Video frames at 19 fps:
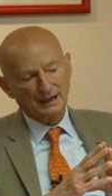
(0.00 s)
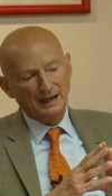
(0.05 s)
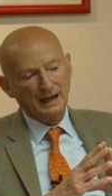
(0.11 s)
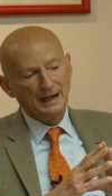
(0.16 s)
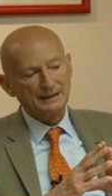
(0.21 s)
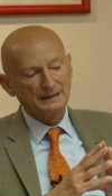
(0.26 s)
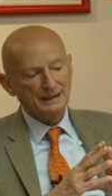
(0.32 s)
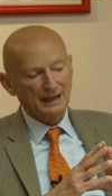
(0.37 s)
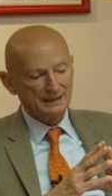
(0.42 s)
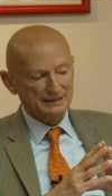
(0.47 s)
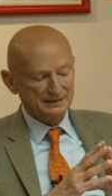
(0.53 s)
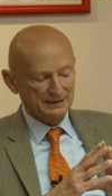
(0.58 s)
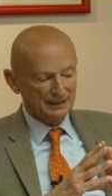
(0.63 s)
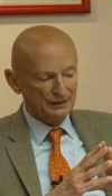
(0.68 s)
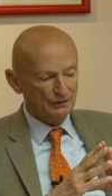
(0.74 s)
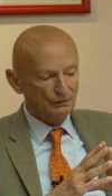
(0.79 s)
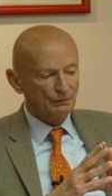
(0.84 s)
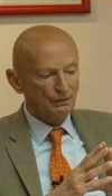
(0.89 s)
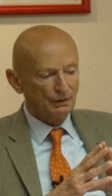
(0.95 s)
I, I
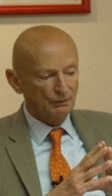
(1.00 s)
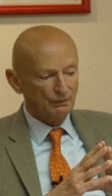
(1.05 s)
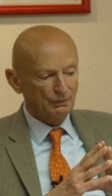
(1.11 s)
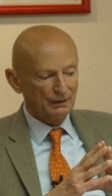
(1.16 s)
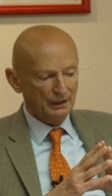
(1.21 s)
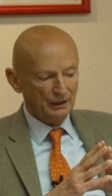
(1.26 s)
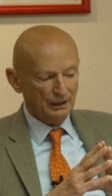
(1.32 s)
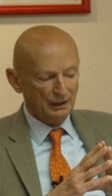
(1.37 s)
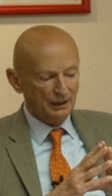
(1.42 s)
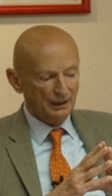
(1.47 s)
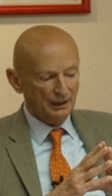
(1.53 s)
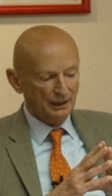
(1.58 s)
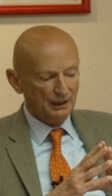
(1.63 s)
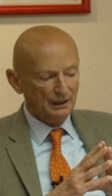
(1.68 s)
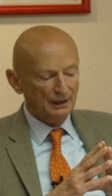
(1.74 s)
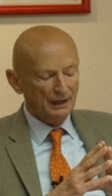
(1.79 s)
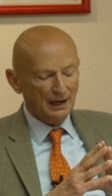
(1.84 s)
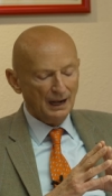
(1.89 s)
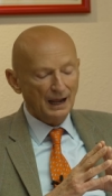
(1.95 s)
think we
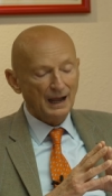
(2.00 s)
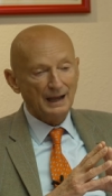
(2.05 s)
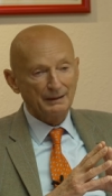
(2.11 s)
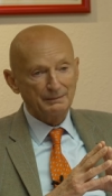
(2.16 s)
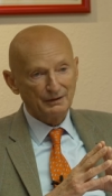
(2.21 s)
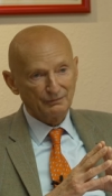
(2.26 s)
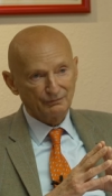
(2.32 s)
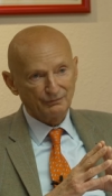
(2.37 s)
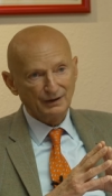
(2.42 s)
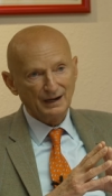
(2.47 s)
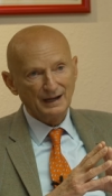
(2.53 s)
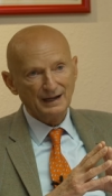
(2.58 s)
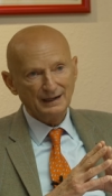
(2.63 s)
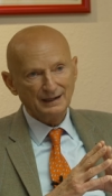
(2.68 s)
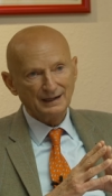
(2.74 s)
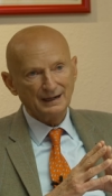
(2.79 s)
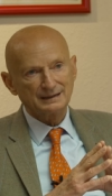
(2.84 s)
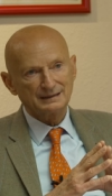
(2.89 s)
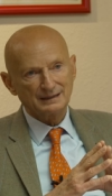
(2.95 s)
are, uh, I'm
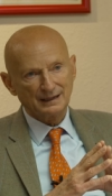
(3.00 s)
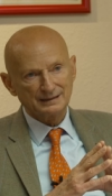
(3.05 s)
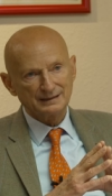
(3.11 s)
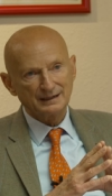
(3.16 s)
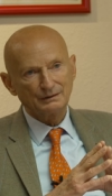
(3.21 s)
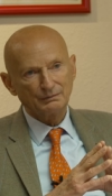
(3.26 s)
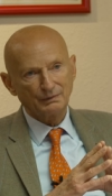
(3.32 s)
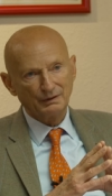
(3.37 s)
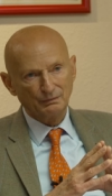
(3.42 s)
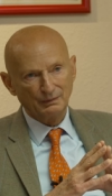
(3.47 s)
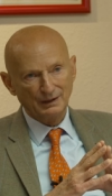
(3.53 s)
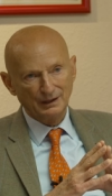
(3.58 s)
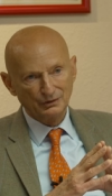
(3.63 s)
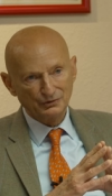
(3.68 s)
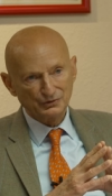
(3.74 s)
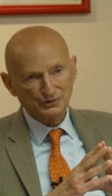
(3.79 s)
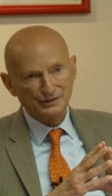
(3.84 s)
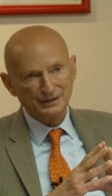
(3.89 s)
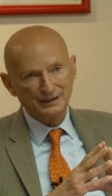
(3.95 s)
afraid, I, I, think we
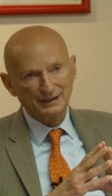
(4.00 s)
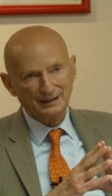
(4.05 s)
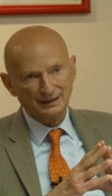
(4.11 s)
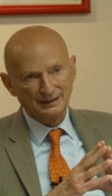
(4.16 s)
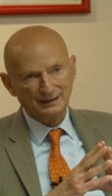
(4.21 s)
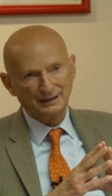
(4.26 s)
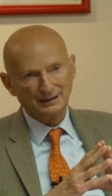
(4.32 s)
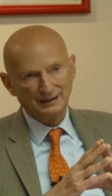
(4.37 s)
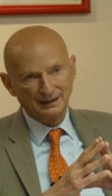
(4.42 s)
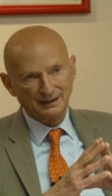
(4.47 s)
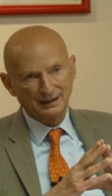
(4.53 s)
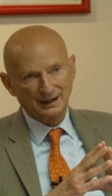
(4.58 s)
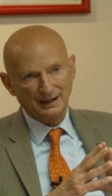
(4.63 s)
will see it in the,